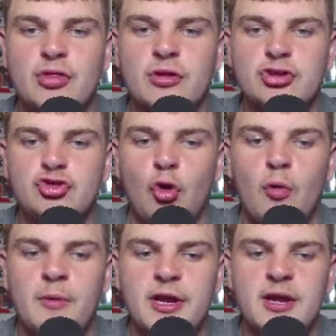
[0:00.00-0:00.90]
is
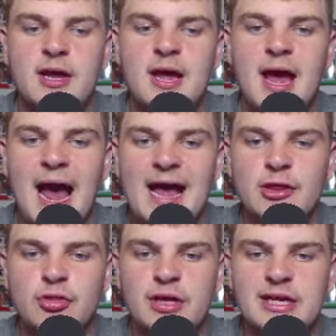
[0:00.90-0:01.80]
adorned
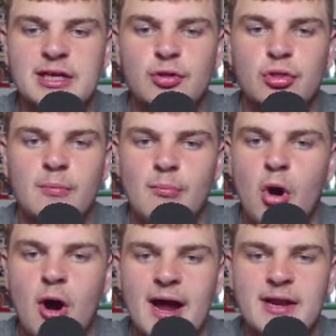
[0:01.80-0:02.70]
as its
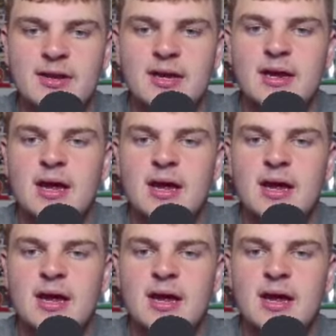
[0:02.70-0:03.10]
mind.